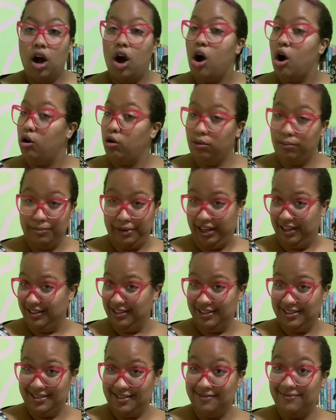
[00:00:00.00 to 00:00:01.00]

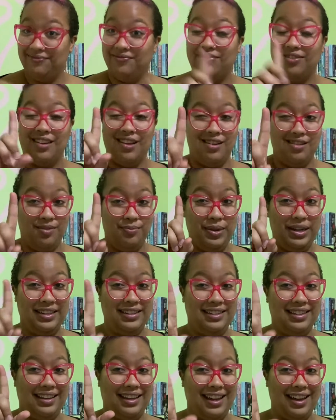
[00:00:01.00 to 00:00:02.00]
almond's
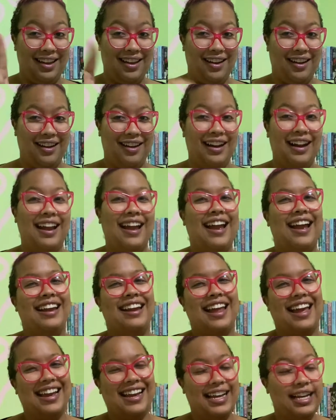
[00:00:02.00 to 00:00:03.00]
the kicker, and
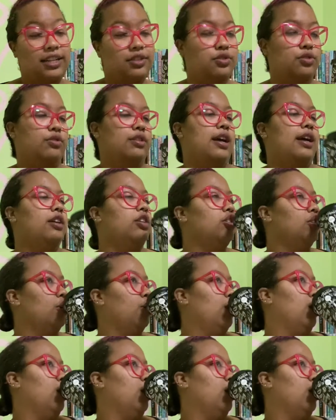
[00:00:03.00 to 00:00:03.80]
hazelnut.